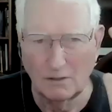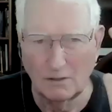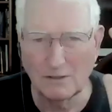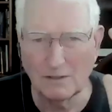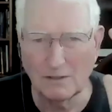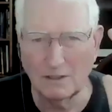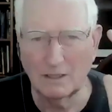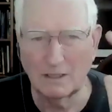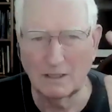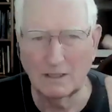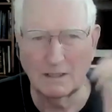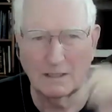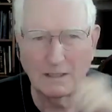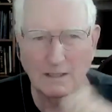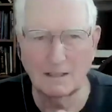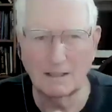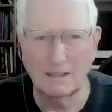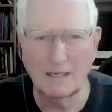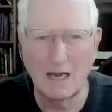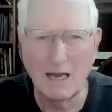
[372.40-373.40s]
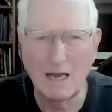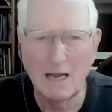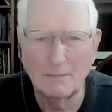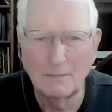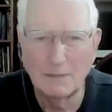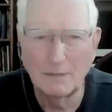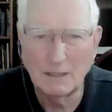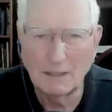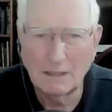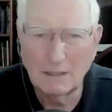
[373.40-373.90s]
Joy is a
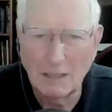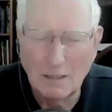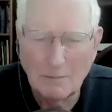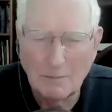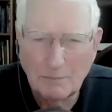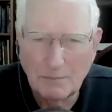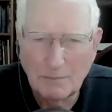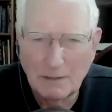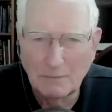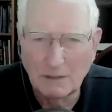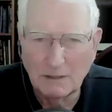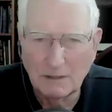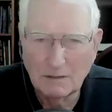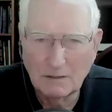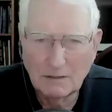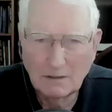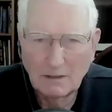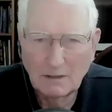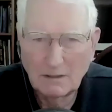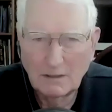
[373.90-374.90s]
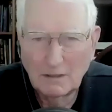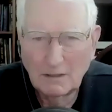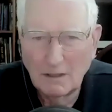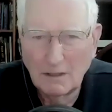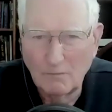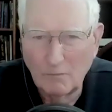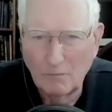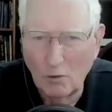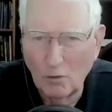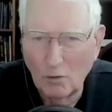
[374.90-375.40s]
common accompaniment
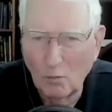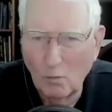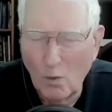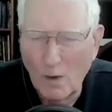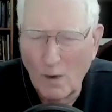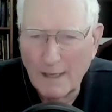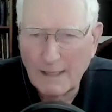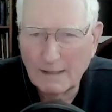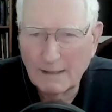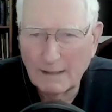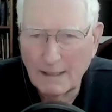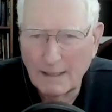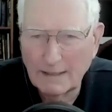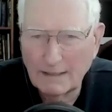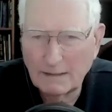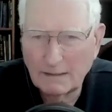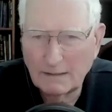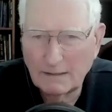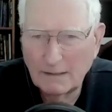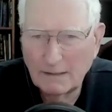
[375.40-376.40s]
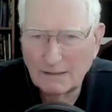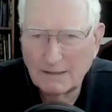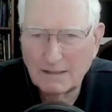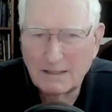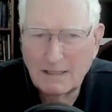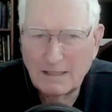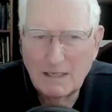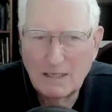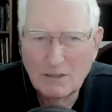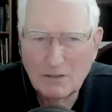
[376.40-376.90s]
of all white light,
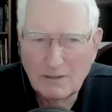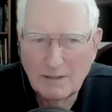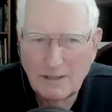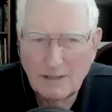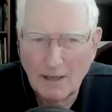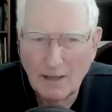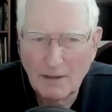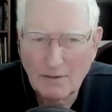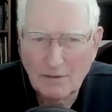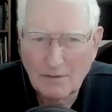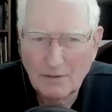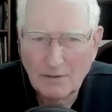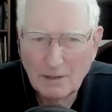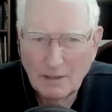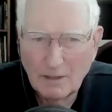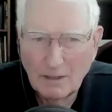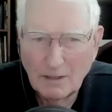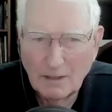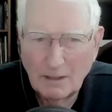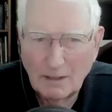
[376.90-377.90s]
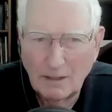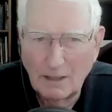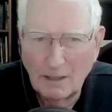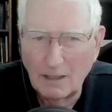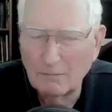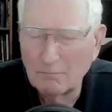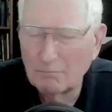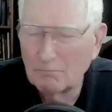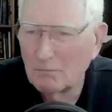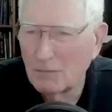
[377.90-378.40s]
near death,
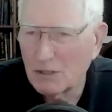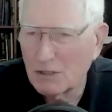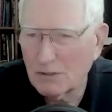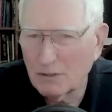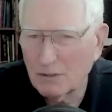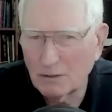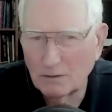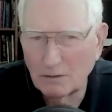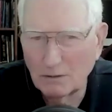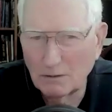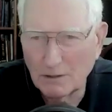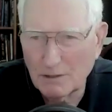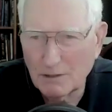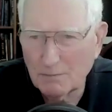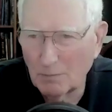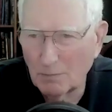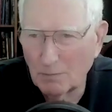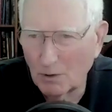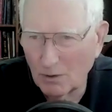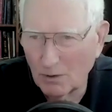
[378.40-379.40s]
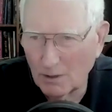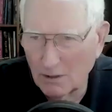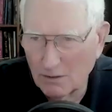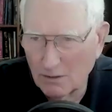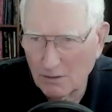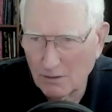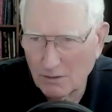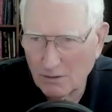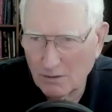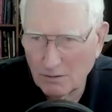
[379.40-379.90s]
and mystical
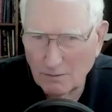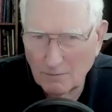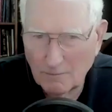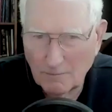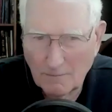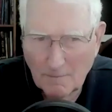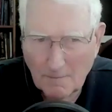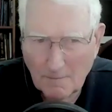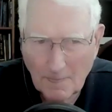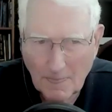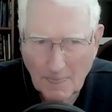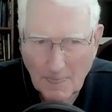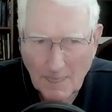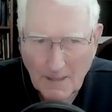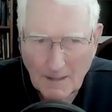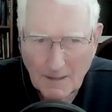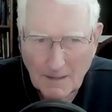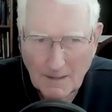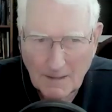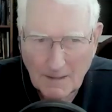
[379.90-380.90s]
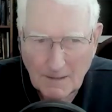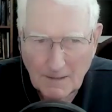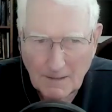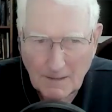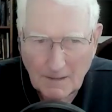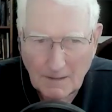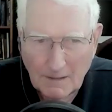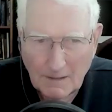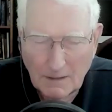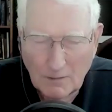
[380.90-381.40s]
experience.
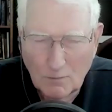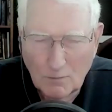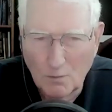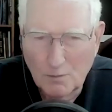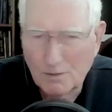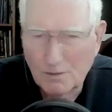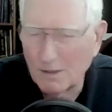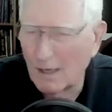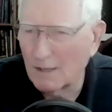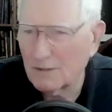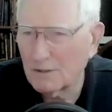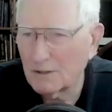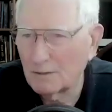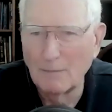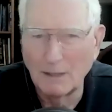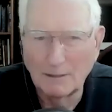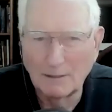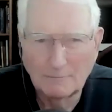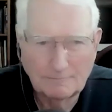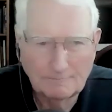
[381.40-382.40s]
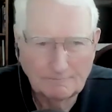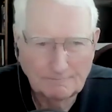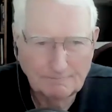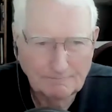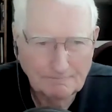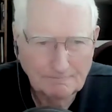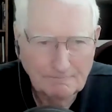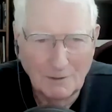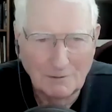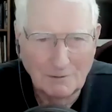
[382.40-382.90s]
He quotes a
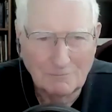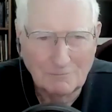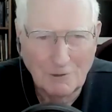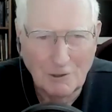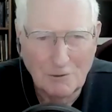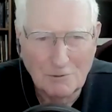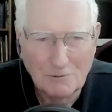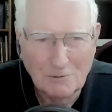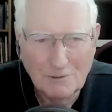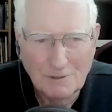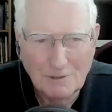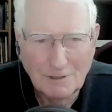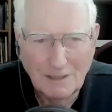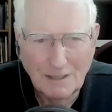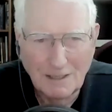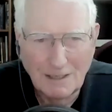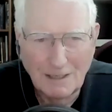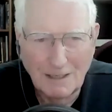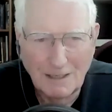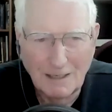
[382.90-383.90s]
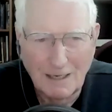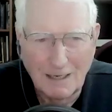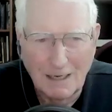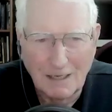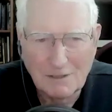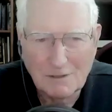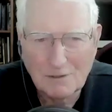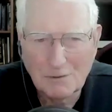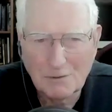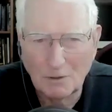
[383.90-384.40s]
shaman. Shaman wrote,
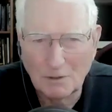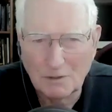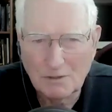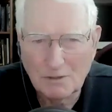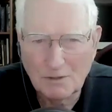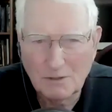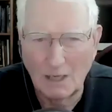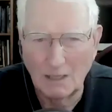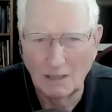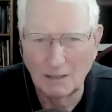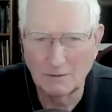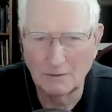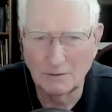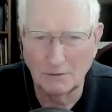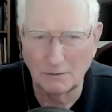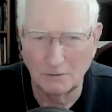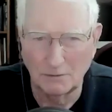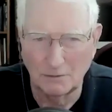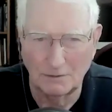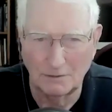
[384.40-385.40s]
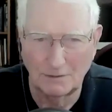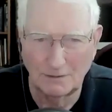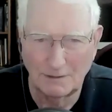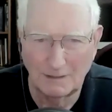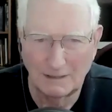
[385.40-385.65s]
I sought solitude,